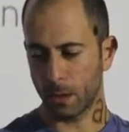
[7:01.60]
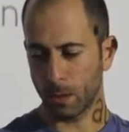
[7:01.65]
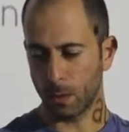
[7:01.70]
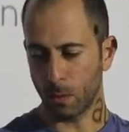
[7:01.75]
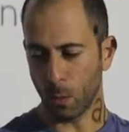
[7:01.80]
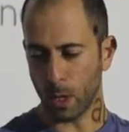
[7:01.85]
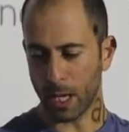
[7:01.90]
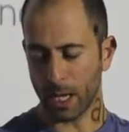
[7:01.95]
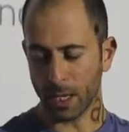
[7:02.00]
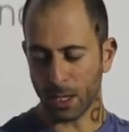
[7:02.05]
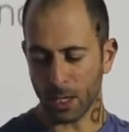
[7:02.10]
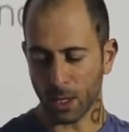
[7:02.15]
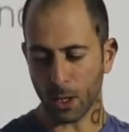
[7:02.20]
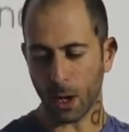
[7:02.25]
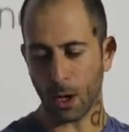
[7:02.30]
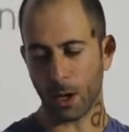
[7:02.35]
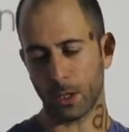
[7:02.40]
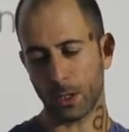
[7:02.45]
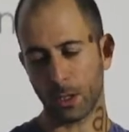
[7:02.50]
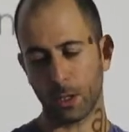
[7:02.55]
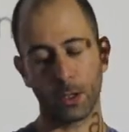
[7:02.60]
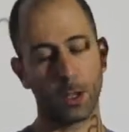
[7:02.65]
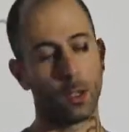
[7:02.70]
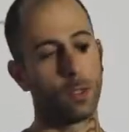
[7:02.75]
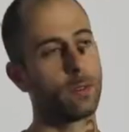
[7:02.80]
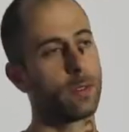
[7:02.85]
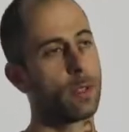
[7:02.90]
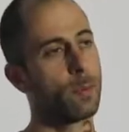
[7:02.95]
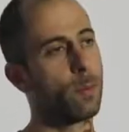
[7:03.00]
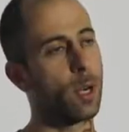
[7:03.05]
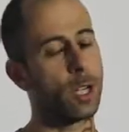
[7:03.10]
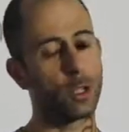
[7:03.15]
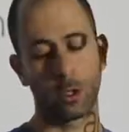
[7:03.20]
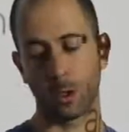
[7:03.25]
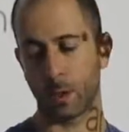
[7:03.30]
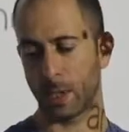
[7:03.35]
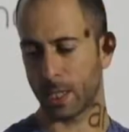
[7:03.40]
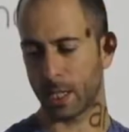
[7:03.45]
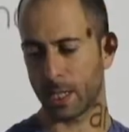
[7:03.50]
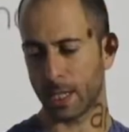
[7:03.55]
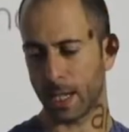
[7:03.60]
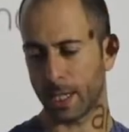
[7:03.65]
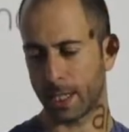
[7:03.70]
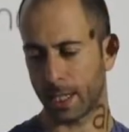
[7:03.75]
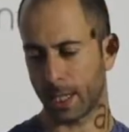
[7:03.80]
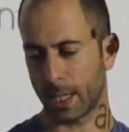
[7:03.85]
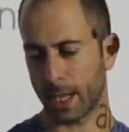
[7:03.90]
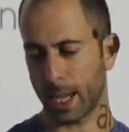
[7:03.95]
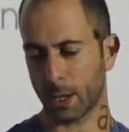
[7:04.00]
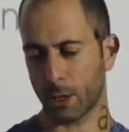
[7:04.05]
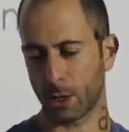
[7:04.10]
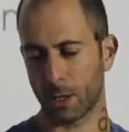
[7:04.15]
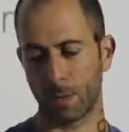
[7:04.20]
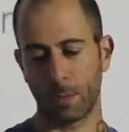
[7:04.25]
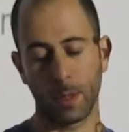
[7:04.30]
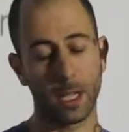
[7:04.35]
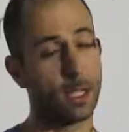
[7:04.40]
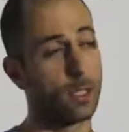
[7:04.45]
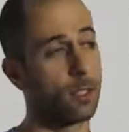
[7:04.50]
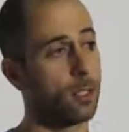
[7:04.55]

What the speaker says: we can start to solve them by doing the data collection piece